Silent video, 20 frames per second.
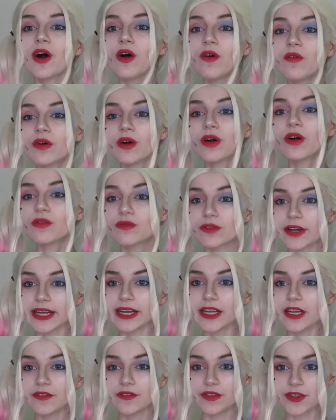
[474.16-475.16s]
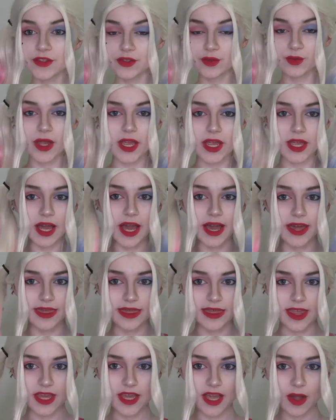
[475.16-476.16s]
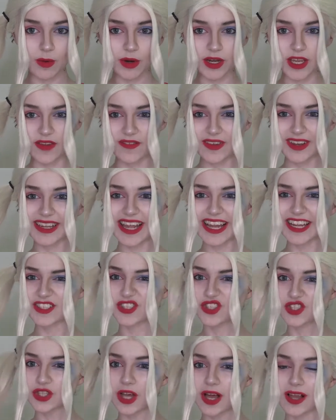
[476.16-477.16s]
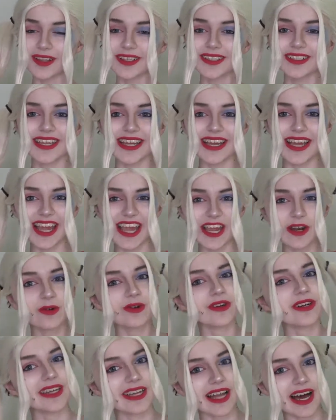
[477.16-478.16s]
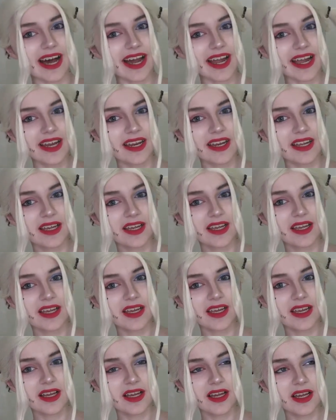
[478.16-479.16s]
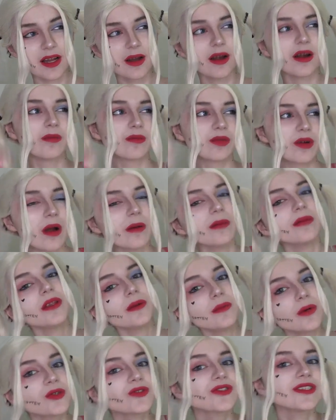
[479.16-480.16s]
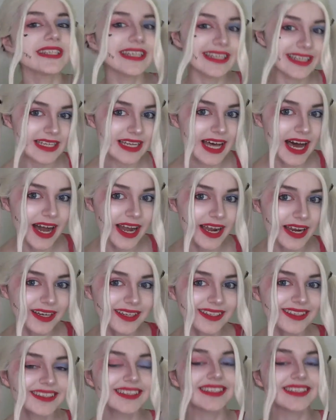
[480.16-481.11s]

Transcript: overall rating of this wig, I think I would give it like a solid 8 or a 9. Probably mostly a 9